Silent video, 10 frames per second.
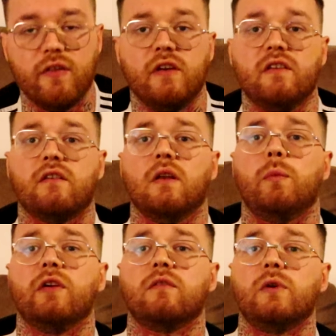these
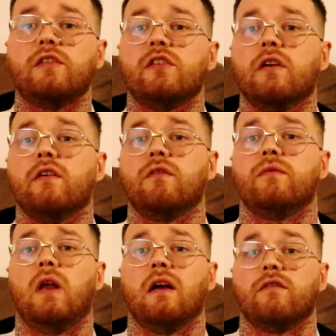clippers which are
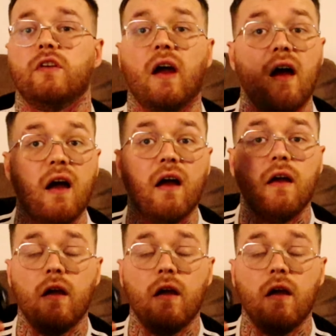like for your hair.